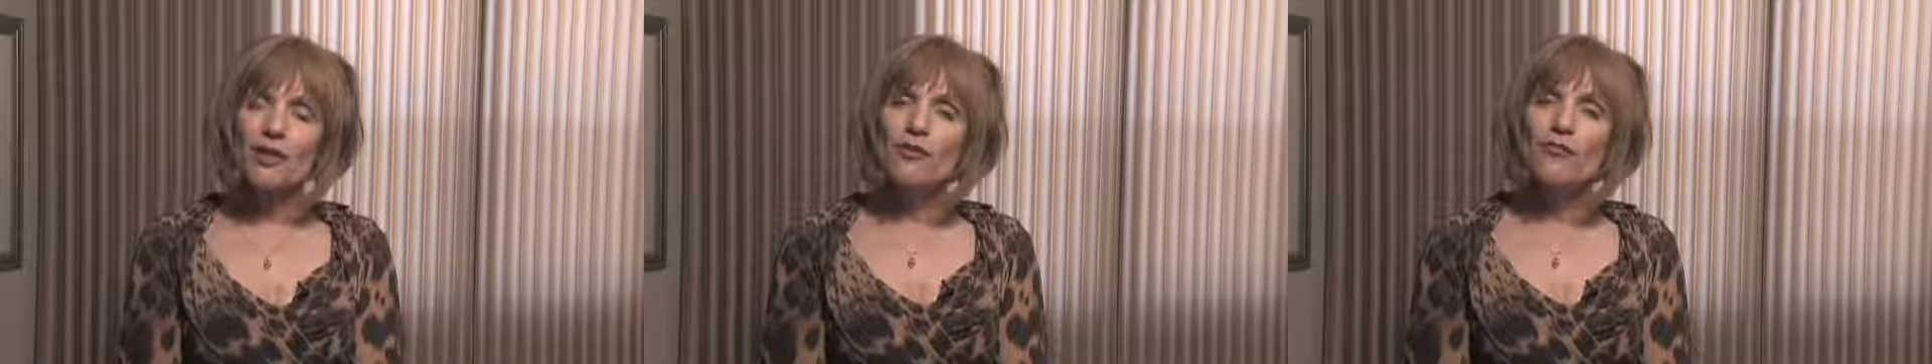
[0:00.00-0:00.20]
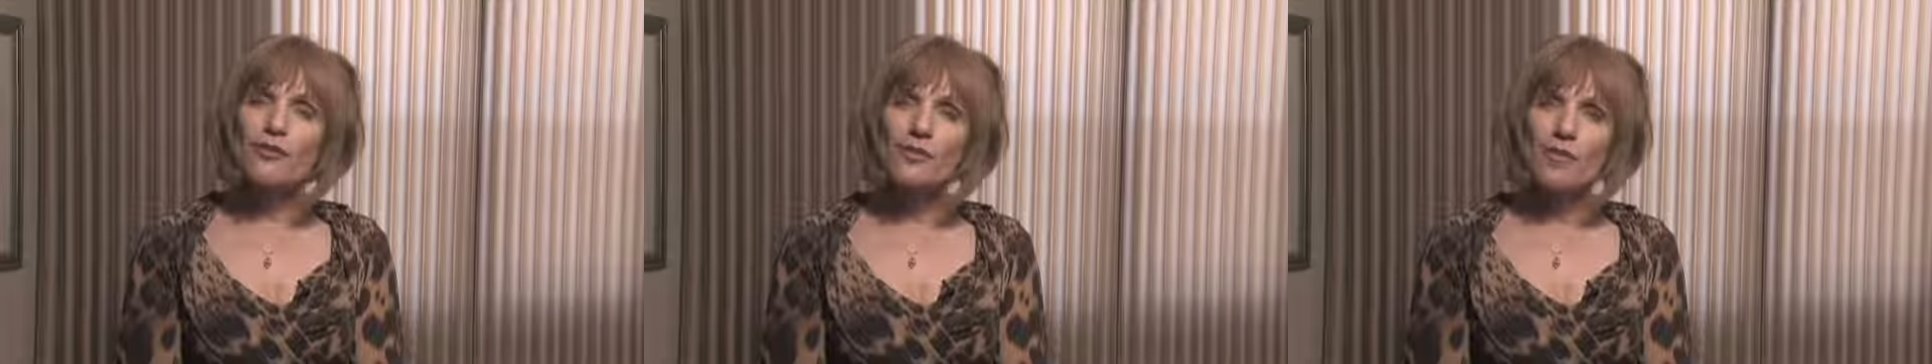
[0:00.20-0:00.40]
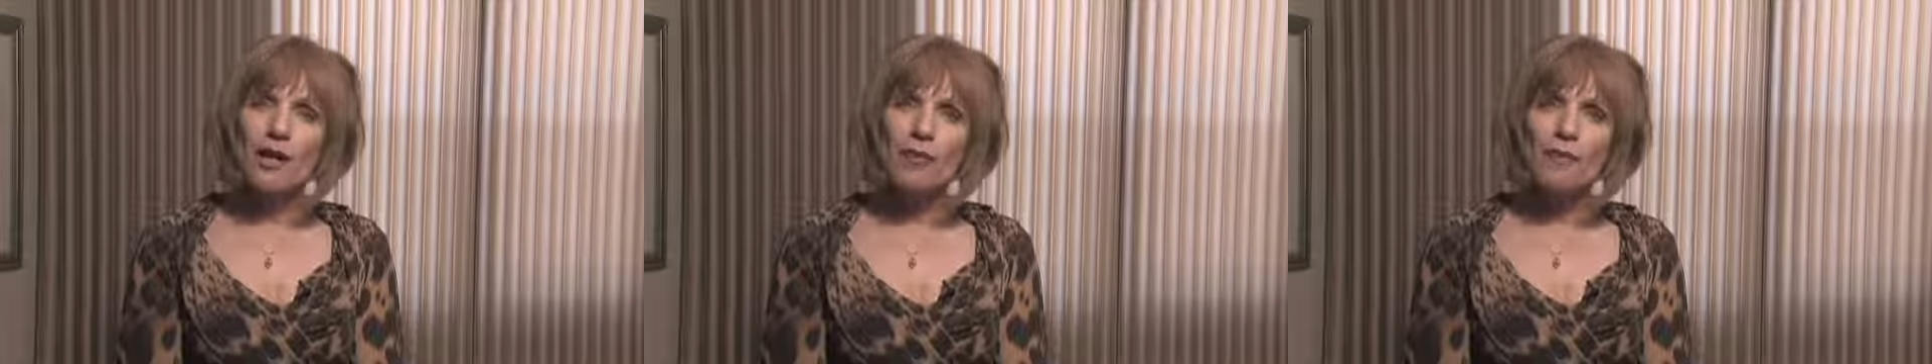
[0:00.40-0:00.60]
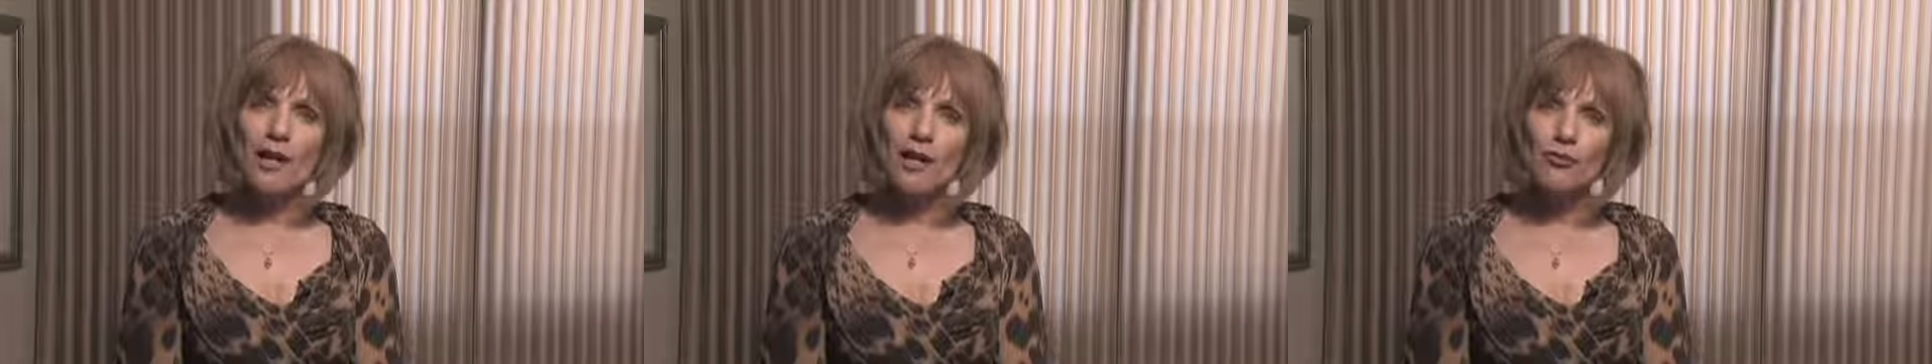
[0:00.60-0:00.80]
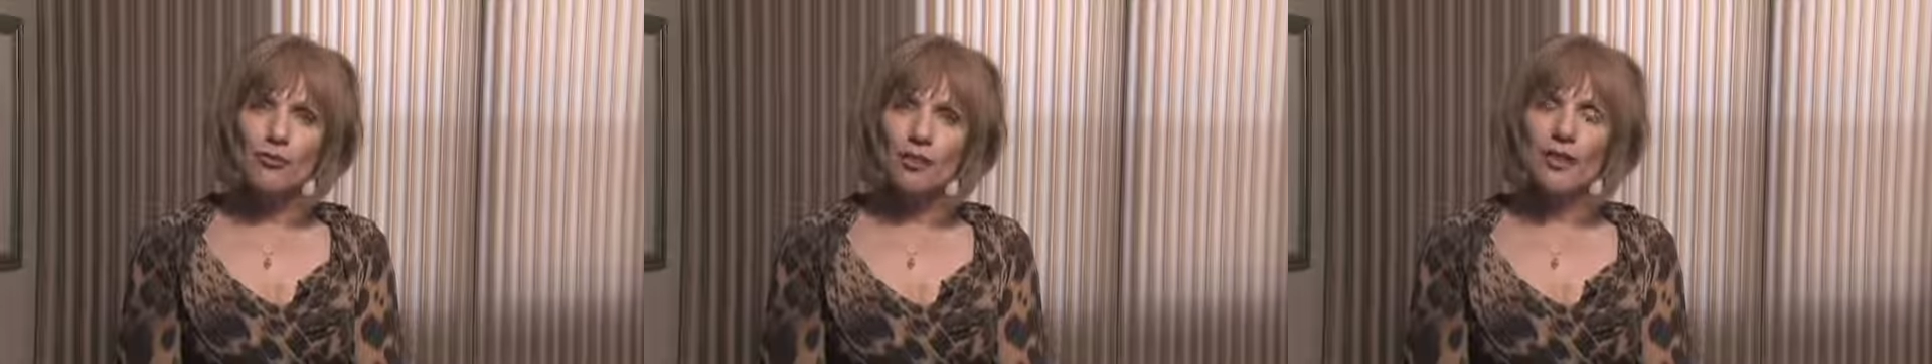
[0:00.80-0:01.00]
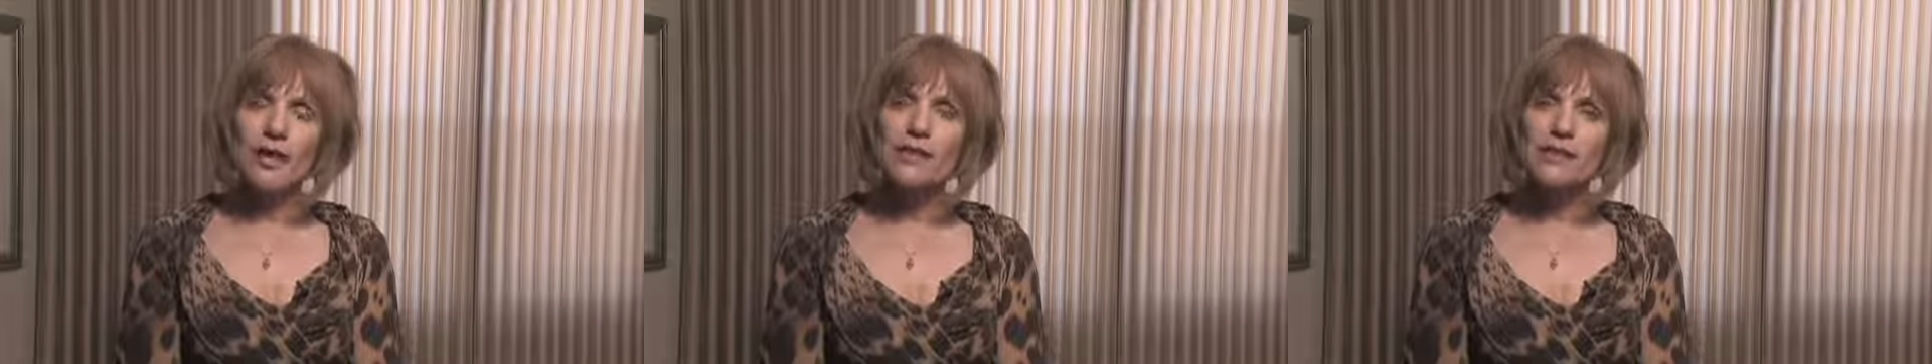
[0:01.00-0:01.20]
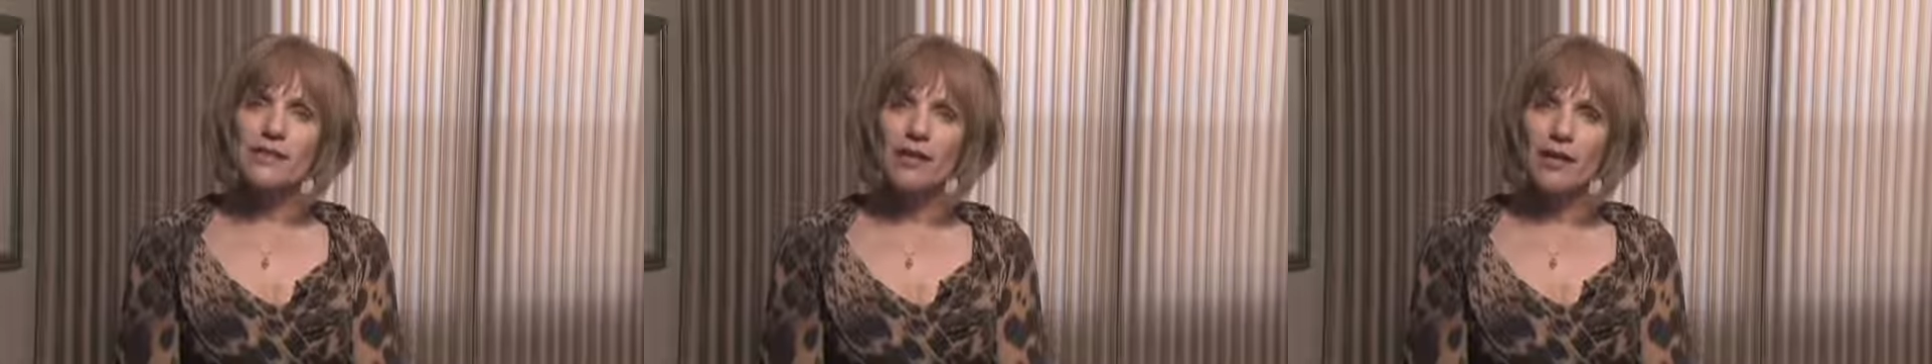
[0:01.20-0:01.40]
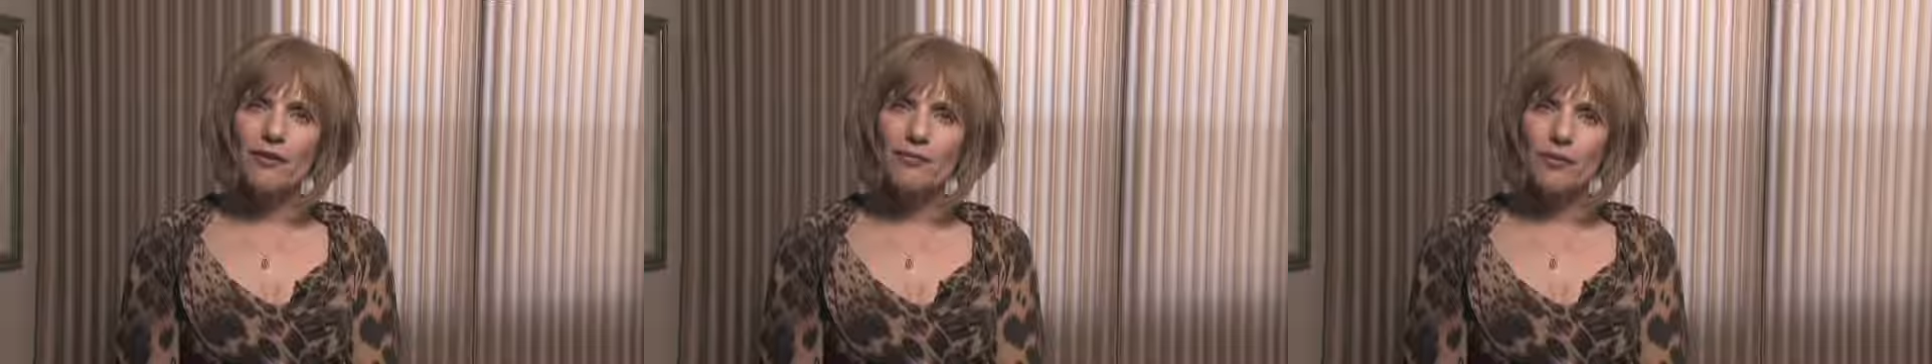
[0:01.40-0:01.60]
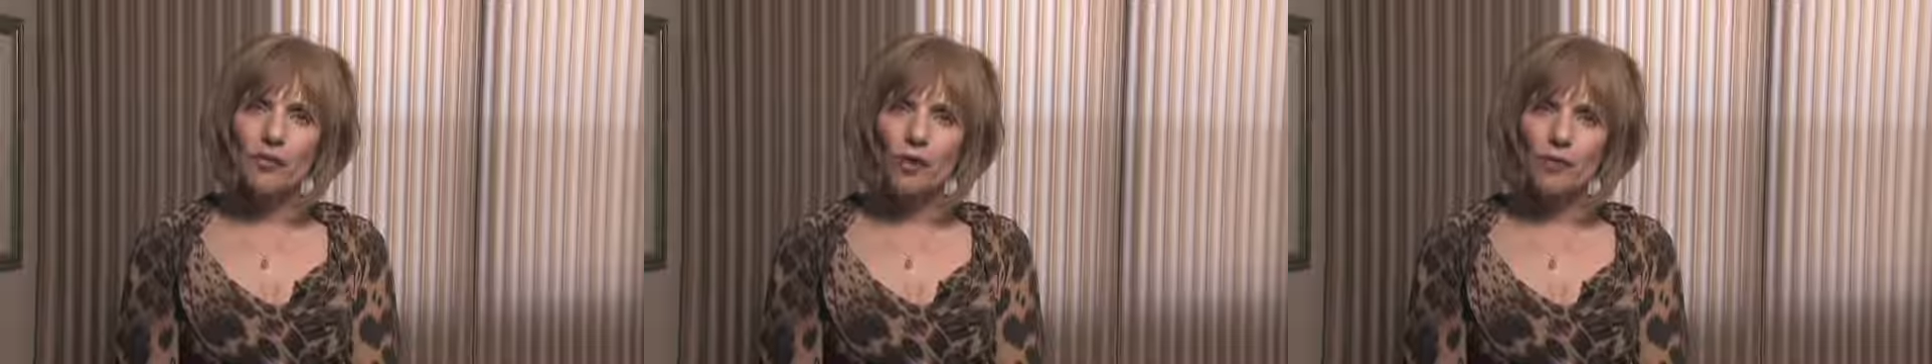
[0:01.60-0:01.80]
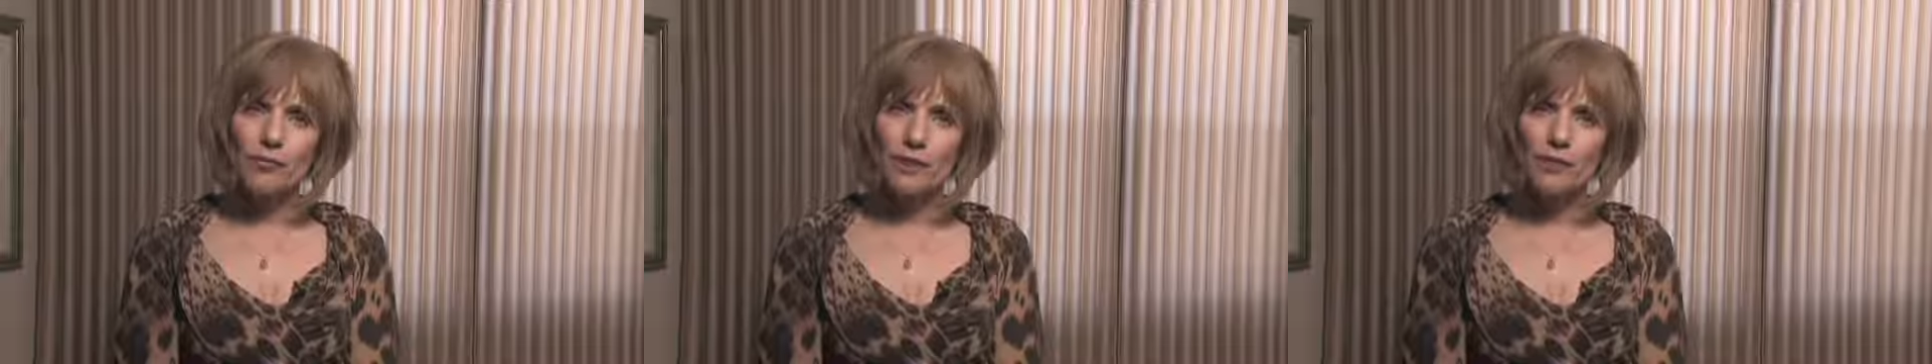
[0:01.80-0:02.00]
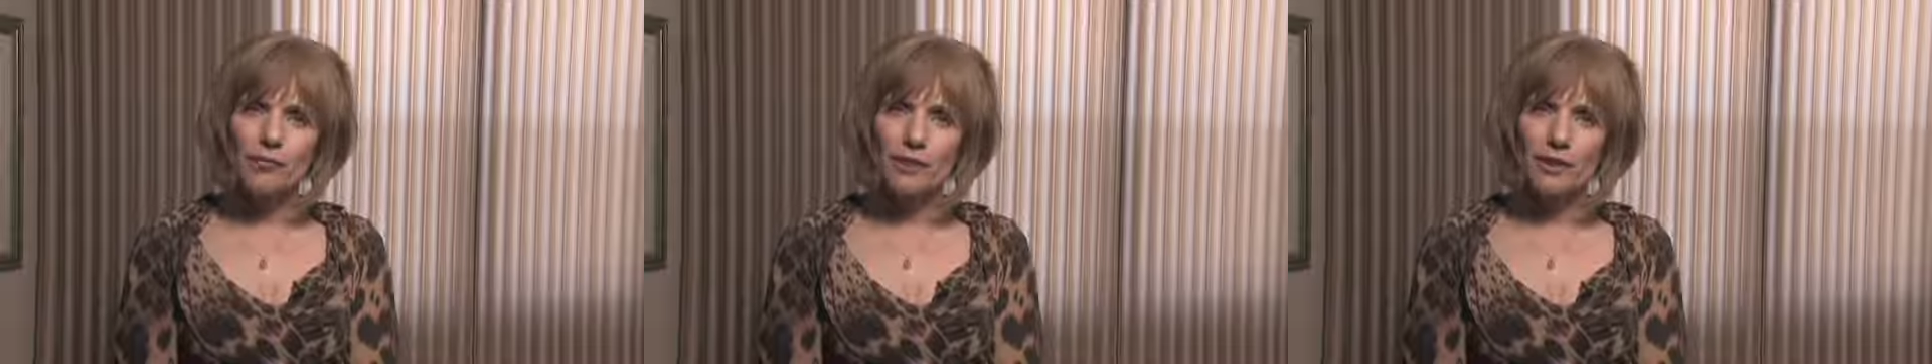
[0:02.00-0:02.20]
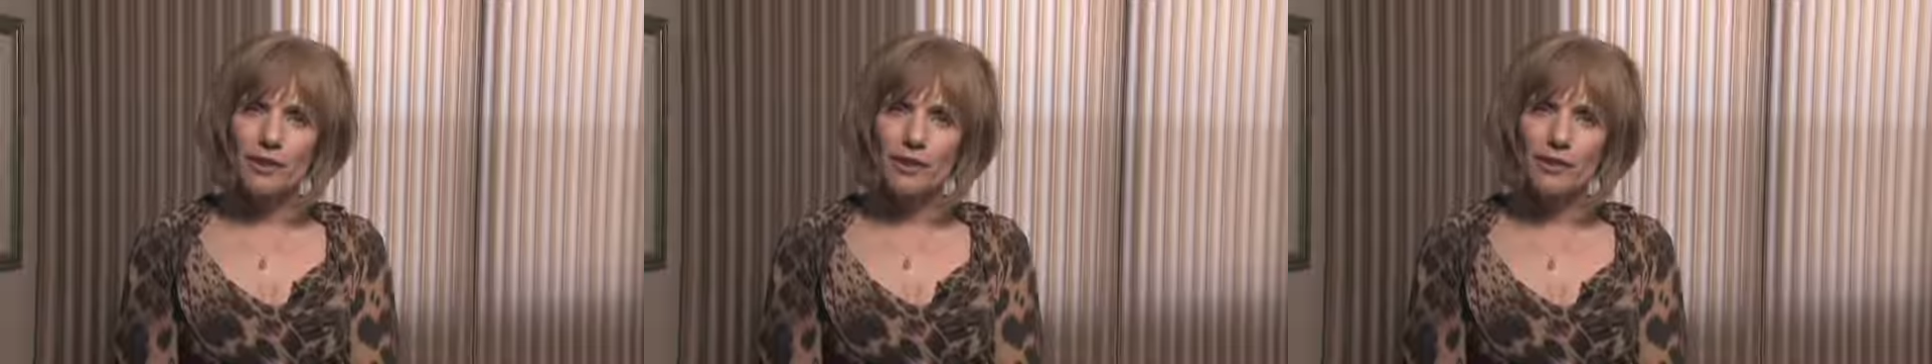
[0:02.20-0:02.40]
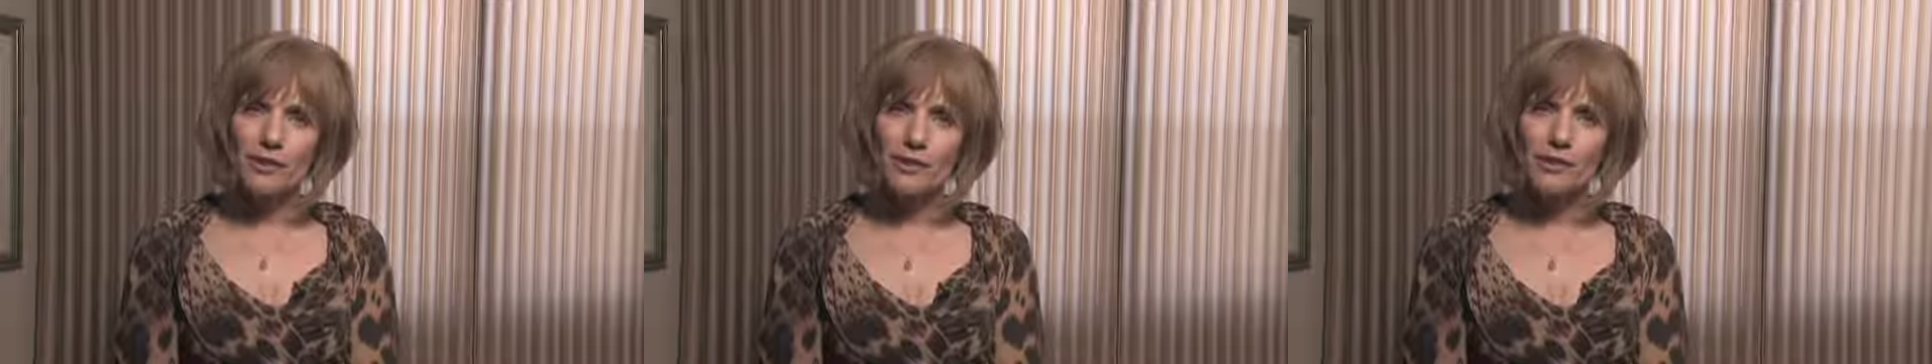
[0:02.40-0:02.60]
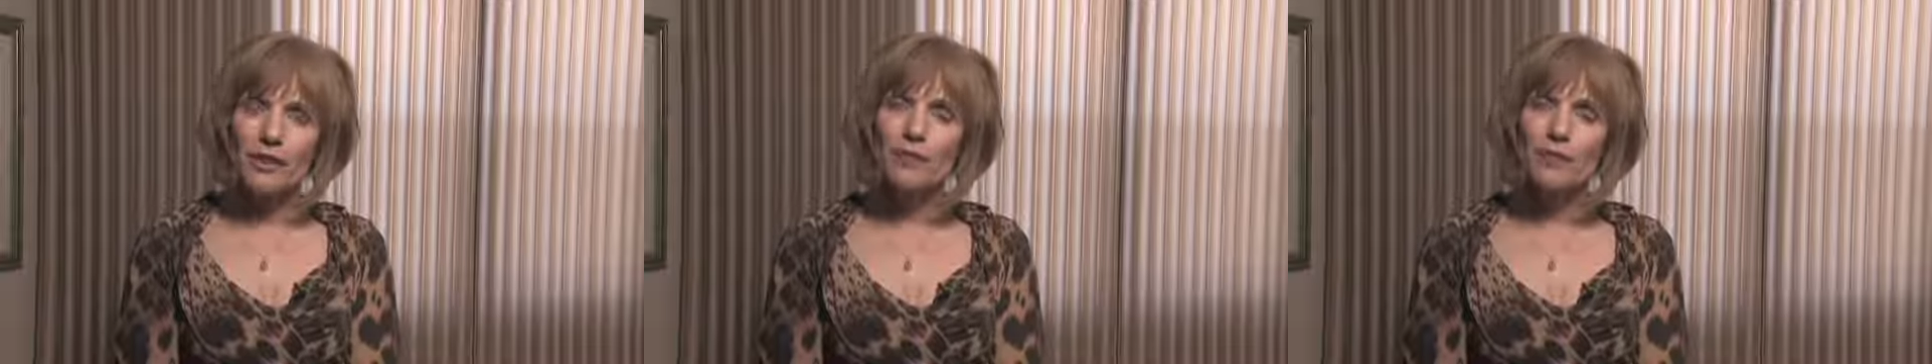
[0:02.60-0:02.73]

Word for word: for Scott Patrick and Skyview Homes over the years